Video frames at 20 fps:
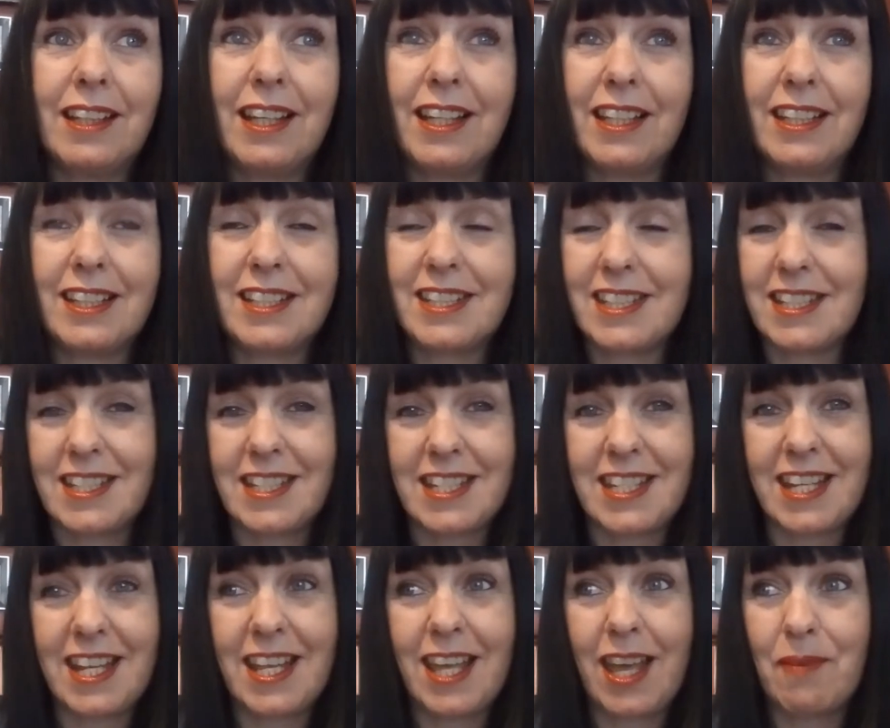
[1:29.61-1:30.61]
And I didn't
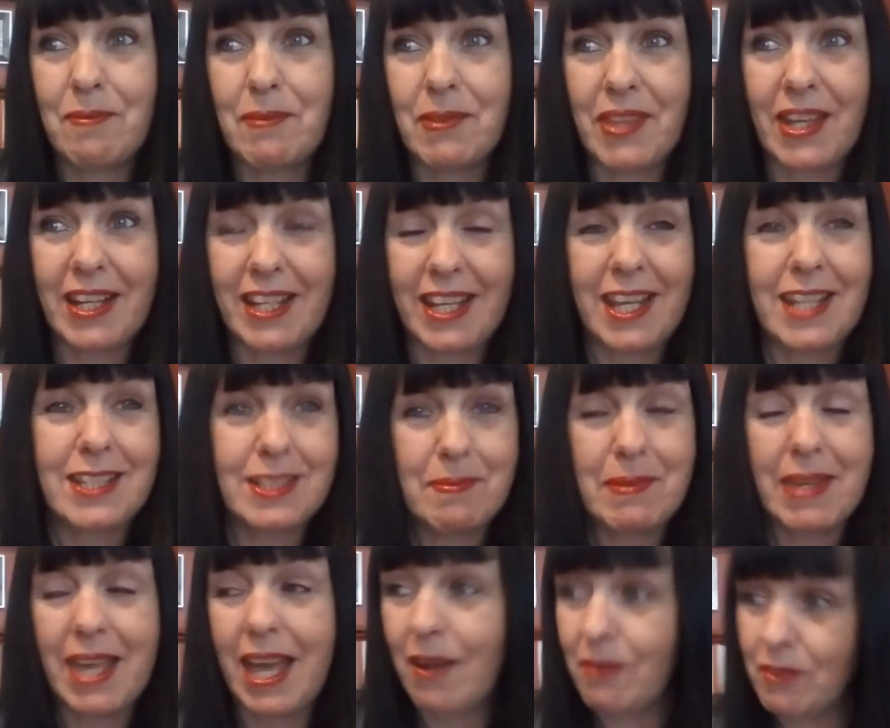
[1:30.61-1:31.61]
see her, but then I heard her
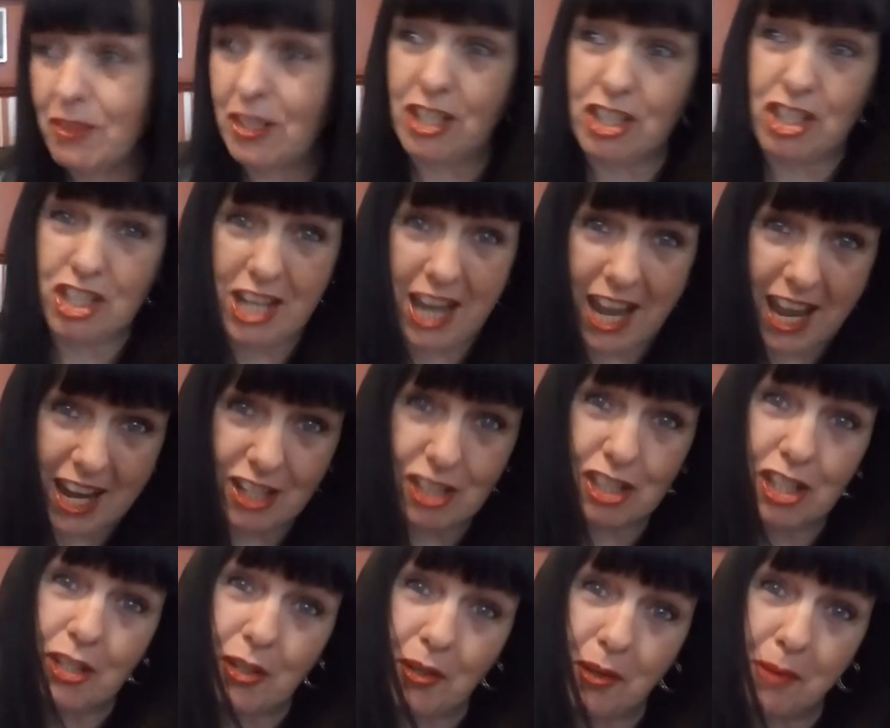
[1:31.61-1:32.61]
meow and she
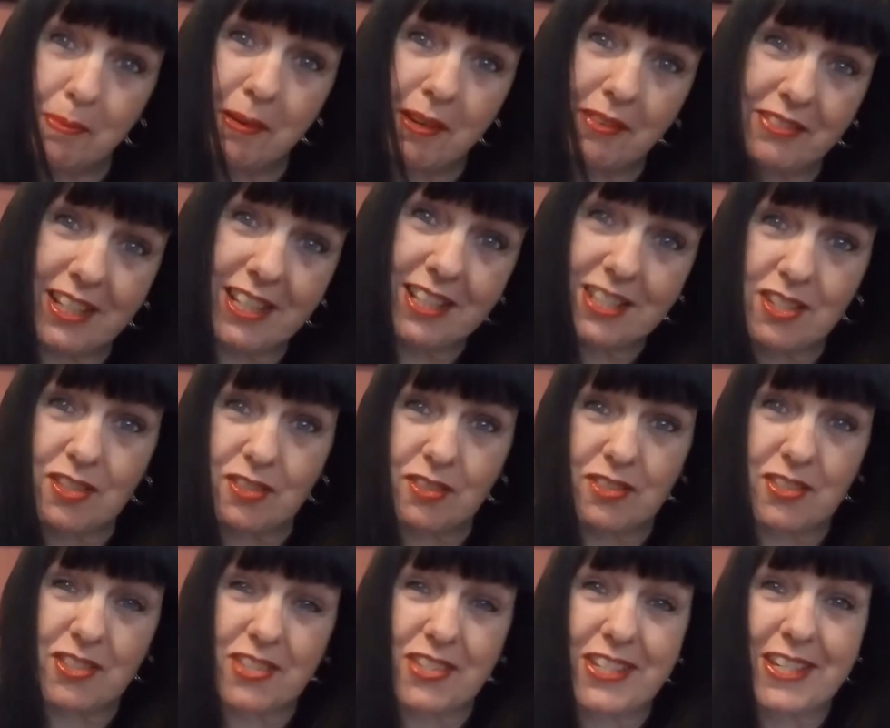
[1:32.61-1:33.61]
actually come off next
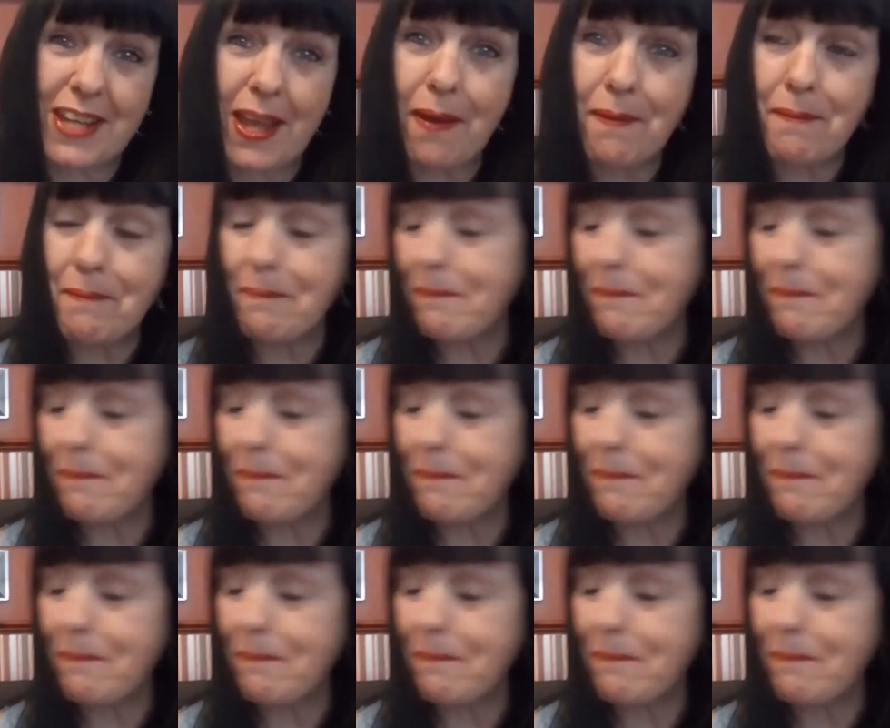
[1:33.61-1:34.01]
door step.